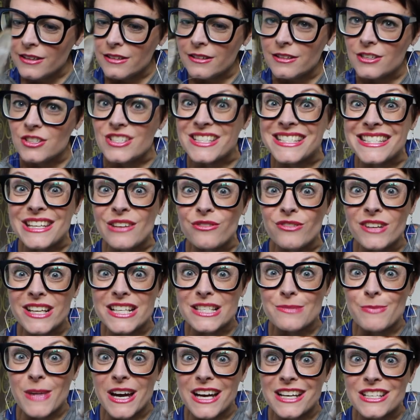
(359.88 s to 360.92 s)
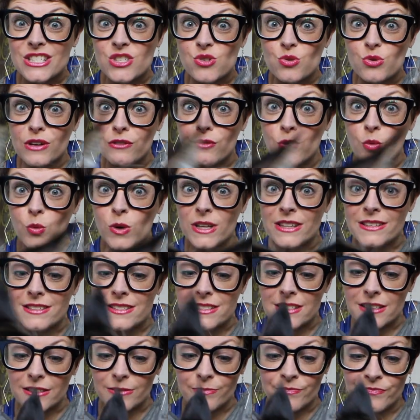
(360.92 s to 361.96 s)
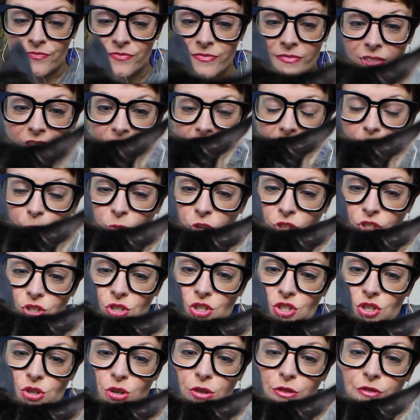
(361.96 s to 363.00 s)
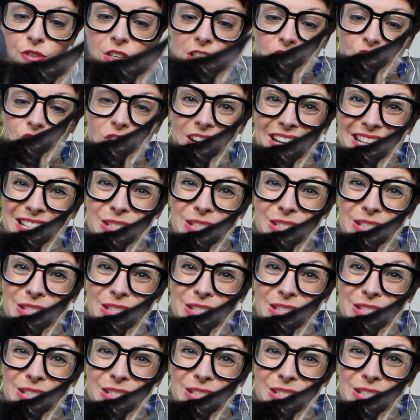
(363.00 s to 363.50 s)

She definitely sparks joy for Winston. I'm not too sure if he's trying